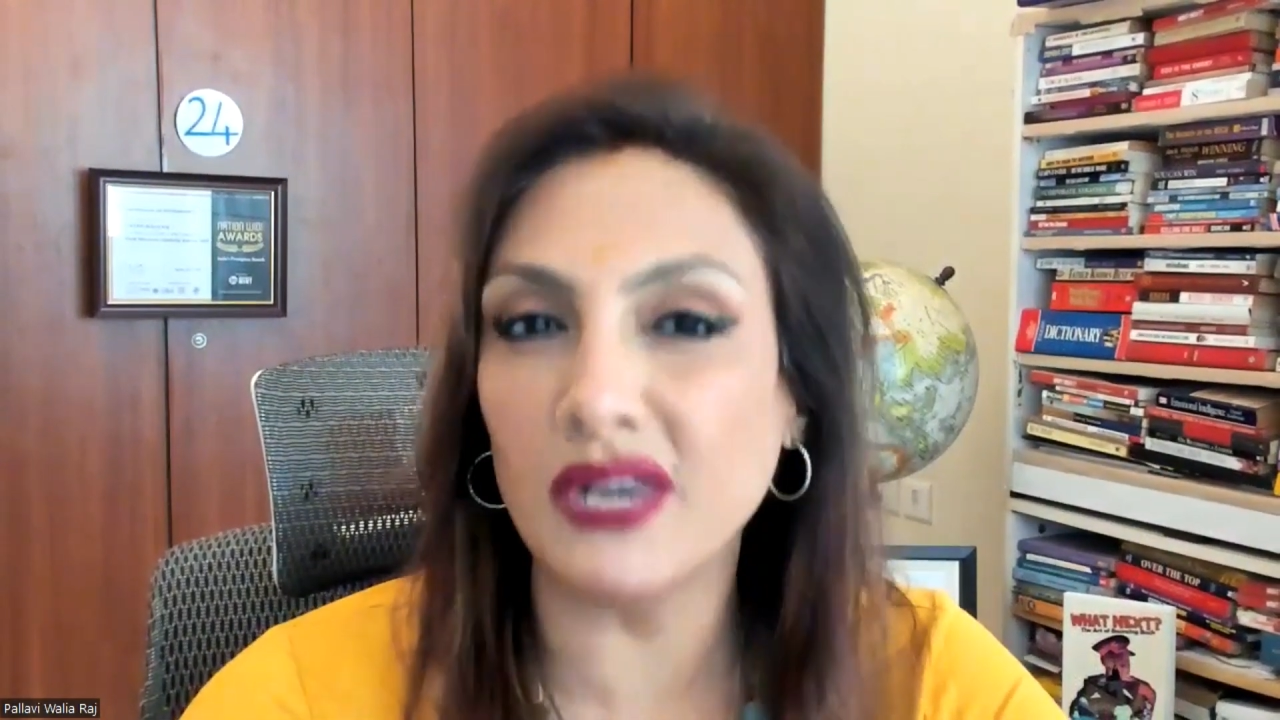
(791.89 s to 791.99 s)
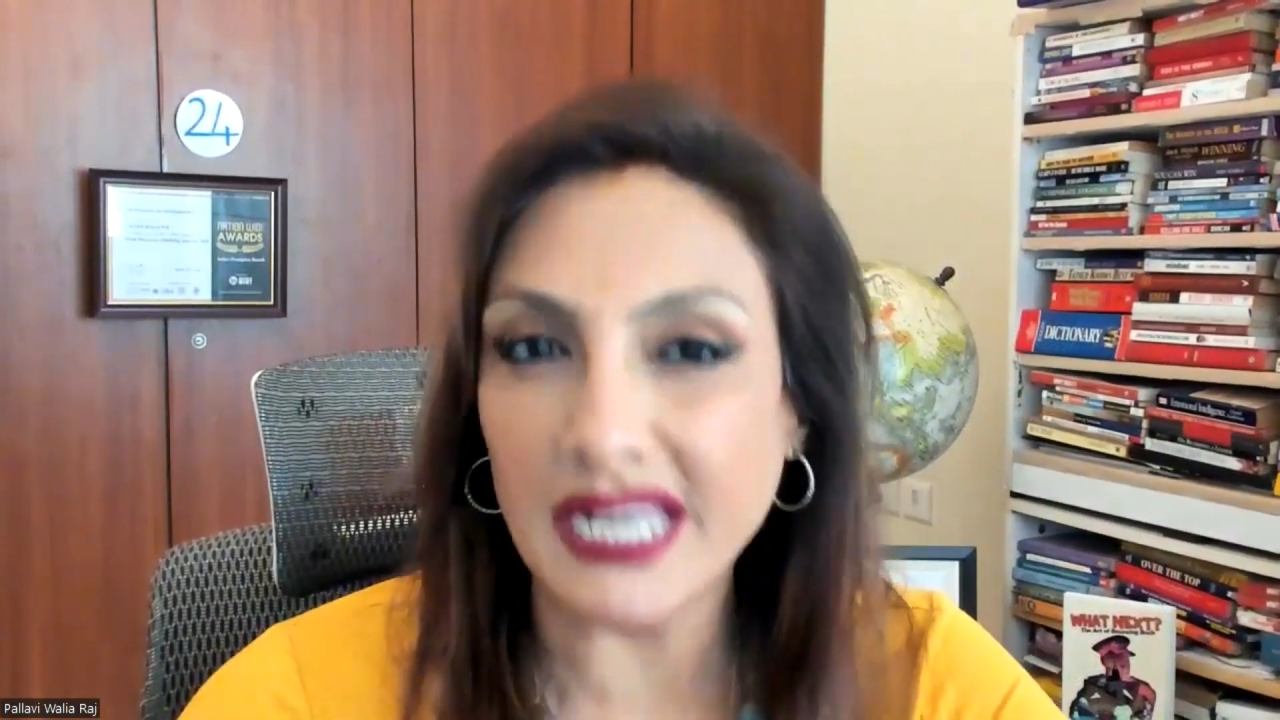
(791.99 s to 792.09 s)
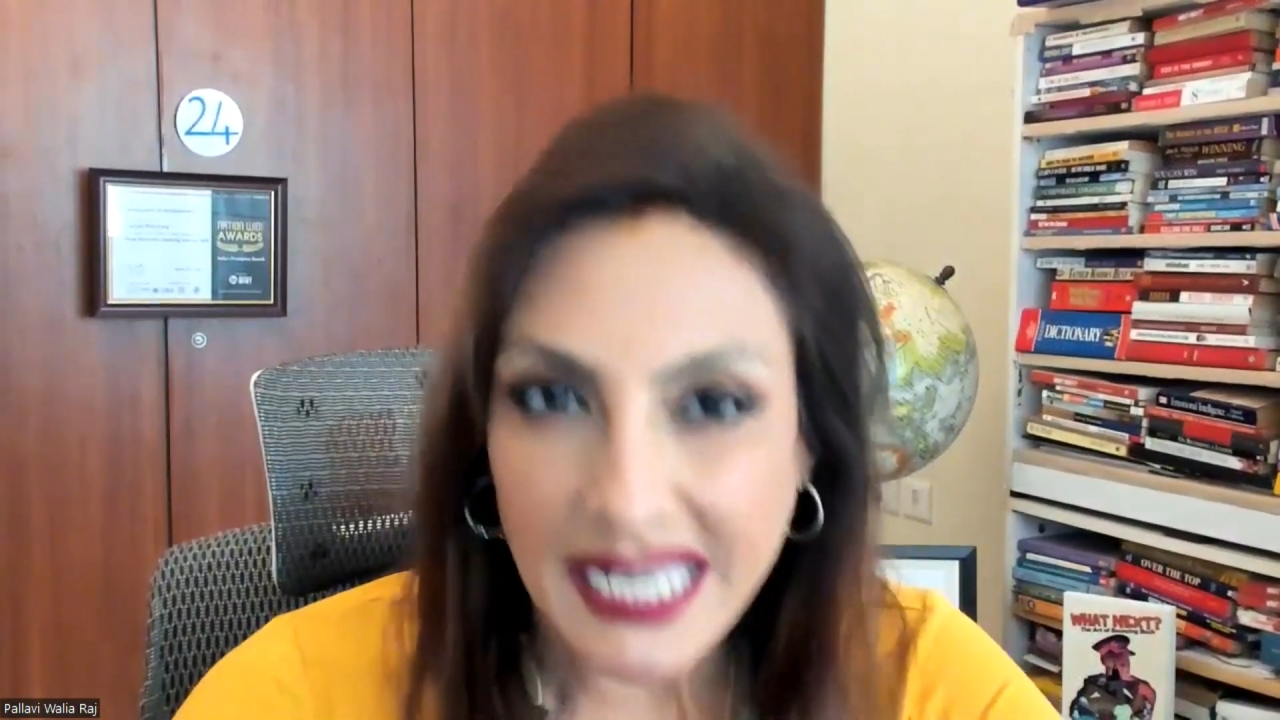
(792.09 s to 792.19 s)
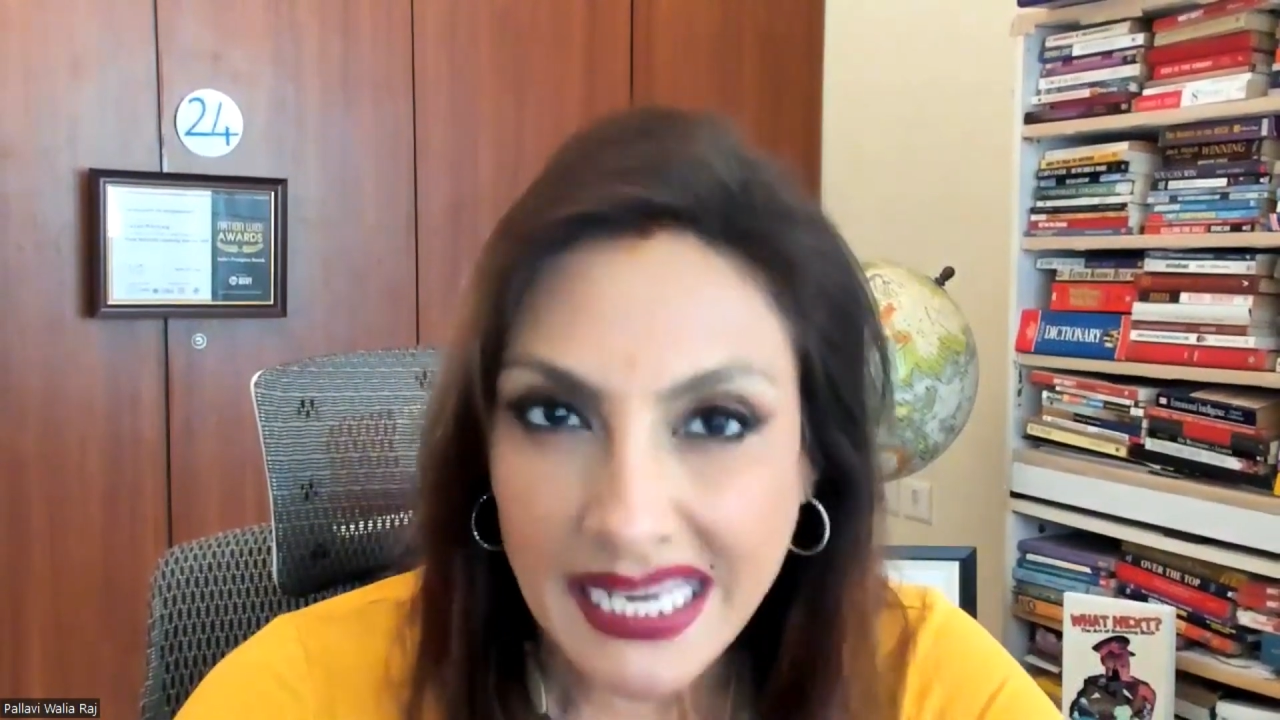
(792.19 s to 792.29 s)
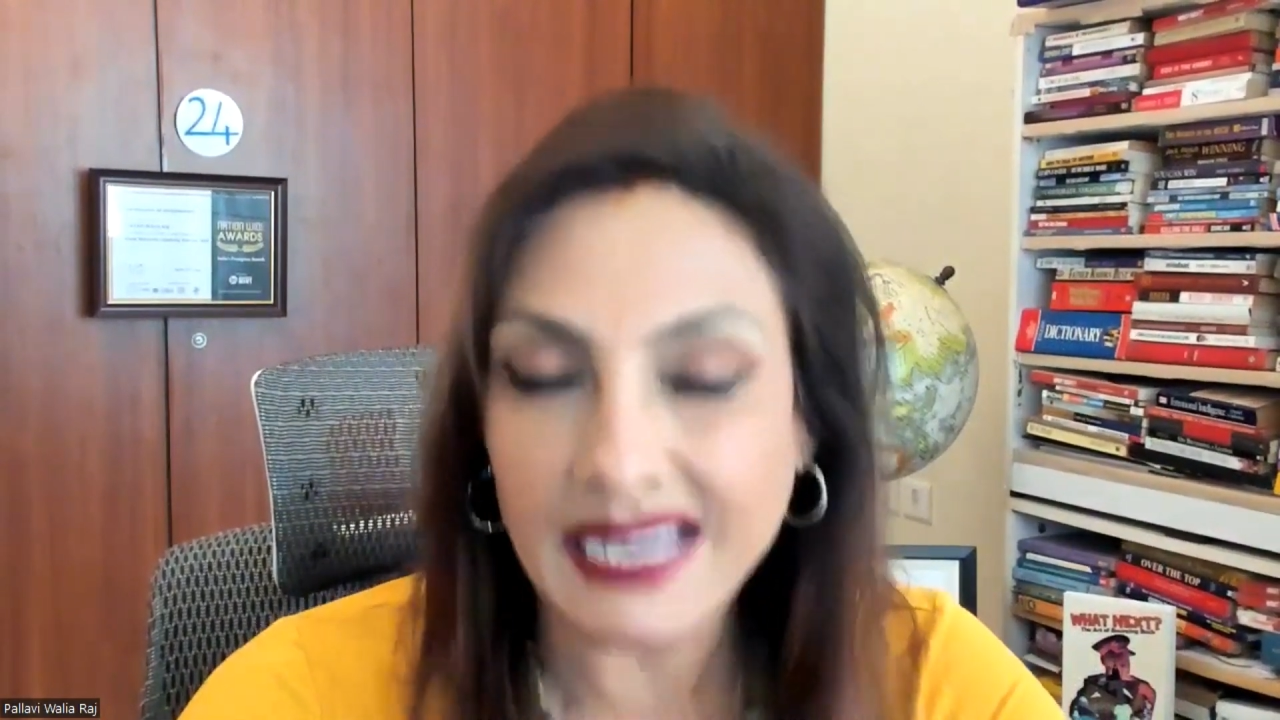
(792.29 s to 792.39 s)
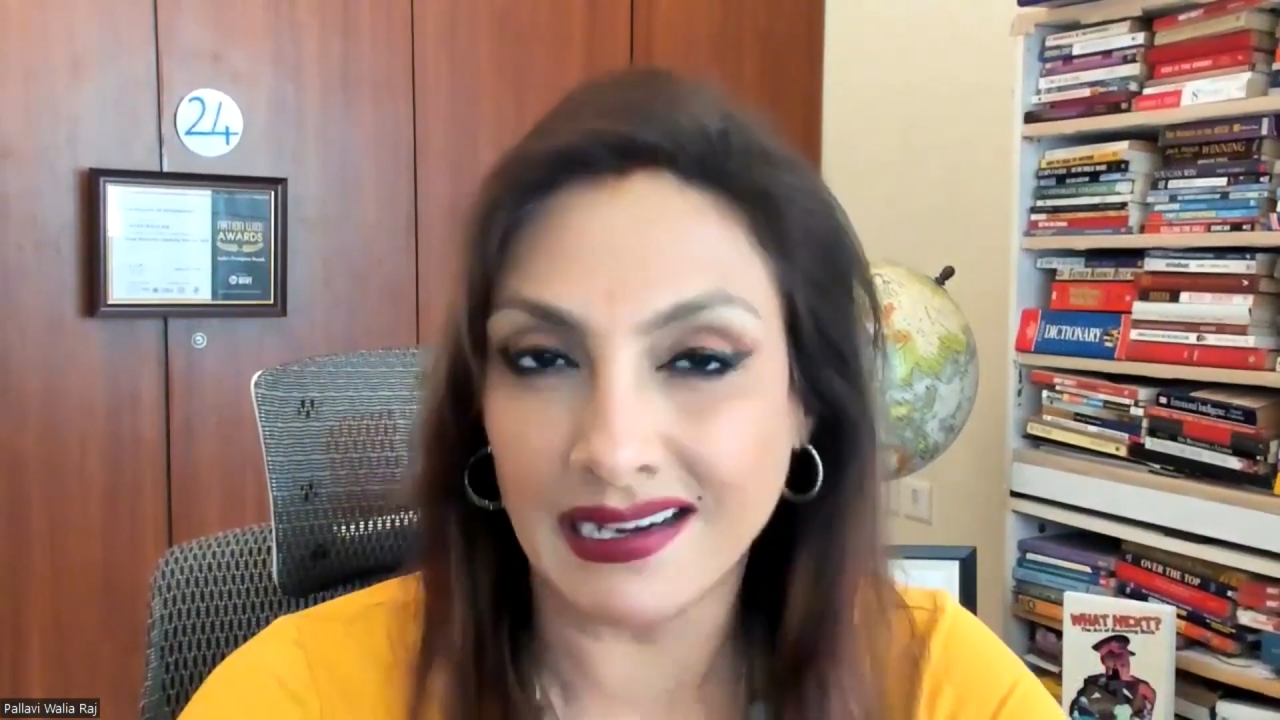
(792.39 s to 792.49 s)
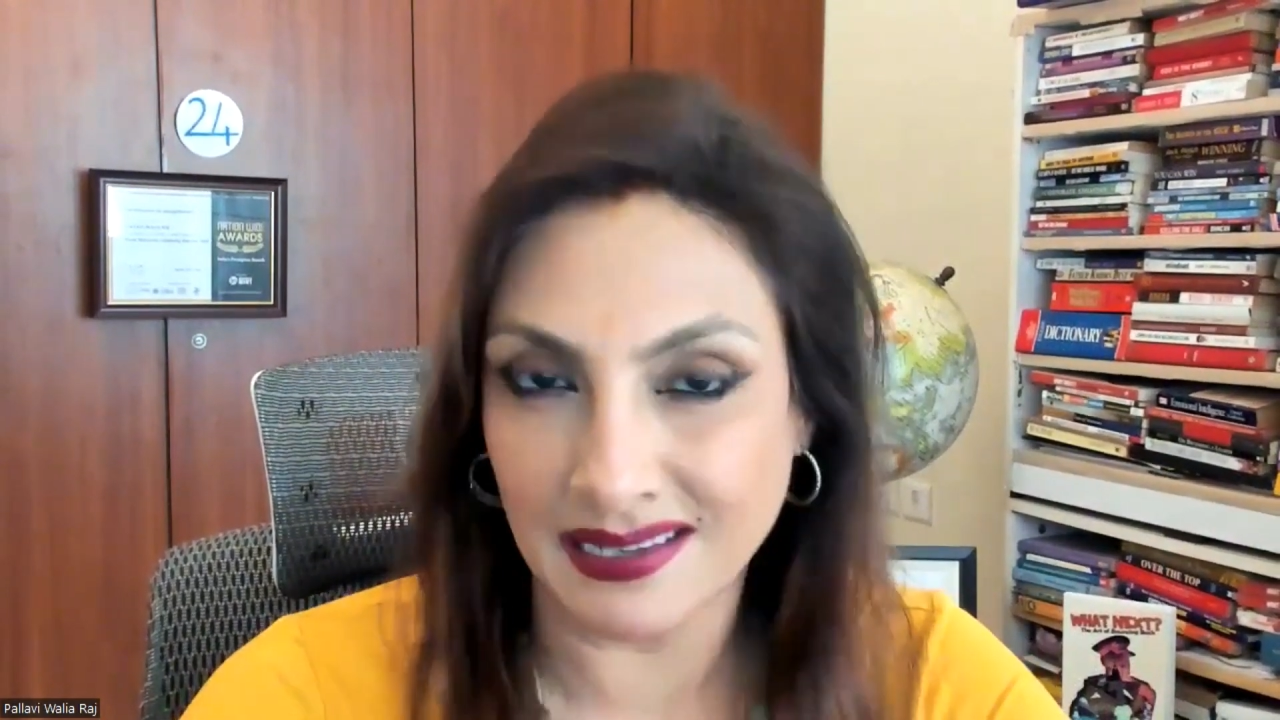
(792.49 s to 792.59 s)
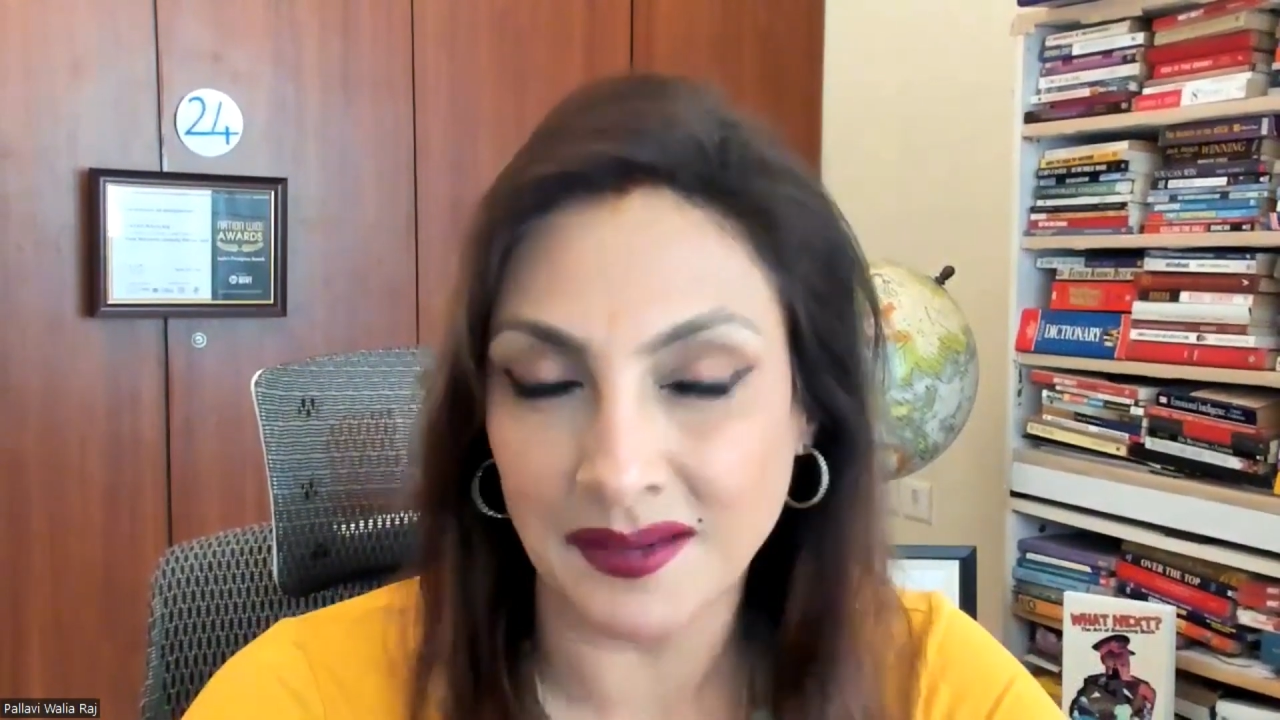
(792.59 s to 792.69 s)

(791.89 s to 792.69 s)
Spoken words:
leader,